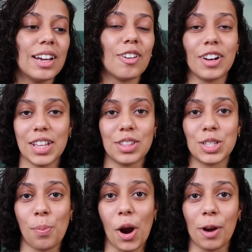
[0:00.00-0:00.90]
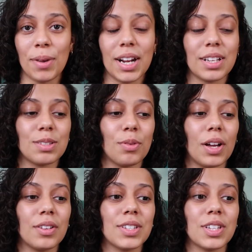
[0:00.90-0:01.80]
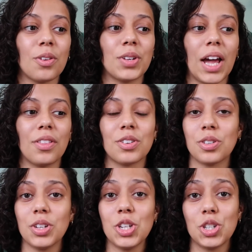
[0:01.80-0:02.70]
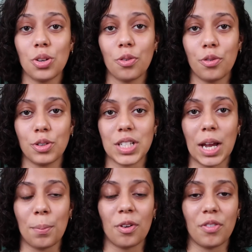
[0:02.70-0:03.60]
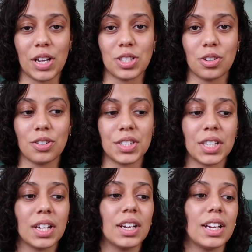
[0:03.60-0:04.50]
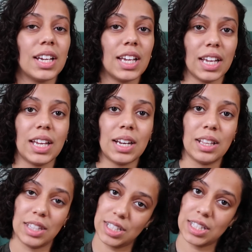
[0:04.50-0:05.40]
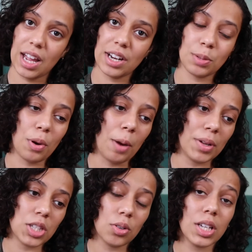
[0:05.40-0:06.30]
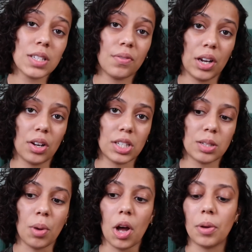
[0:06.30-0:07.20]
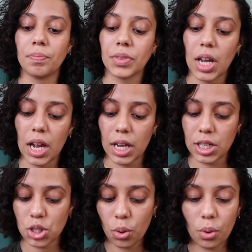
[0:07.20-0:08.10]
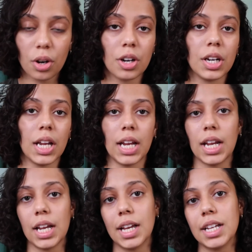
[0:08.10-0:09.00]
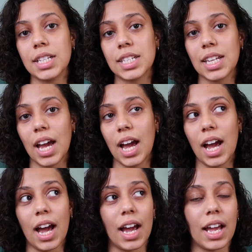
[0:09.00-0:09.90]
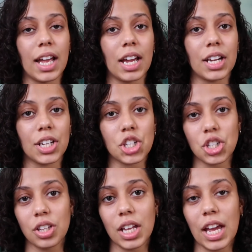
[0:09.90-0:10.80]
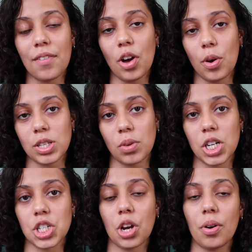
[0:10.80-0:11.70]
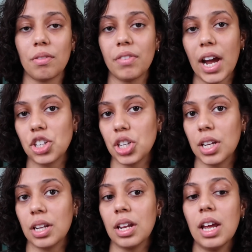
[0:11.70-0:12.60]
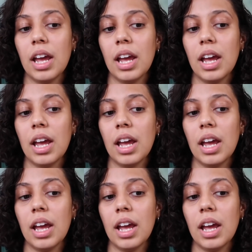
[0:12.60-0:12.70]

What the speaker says: or in the department as well. So yeah, there's only 2 full-time professors in the design department. So it is very small. I toured, and I initially have always wanted to go in fashion,